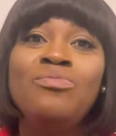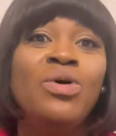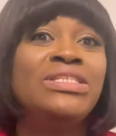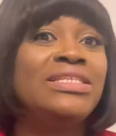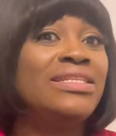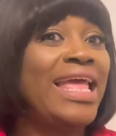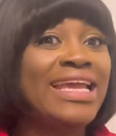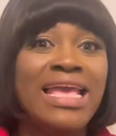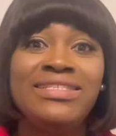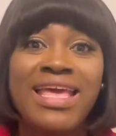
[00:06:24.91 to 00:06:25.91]
But
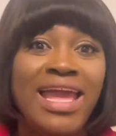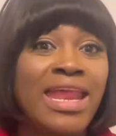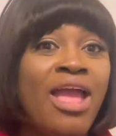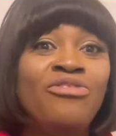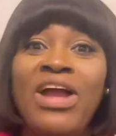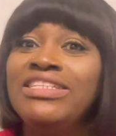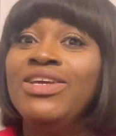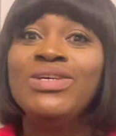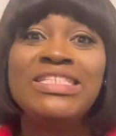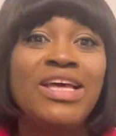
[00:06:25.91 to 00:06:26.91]
like I said,
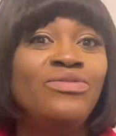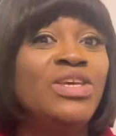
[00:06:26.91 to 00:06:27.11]
finding yourself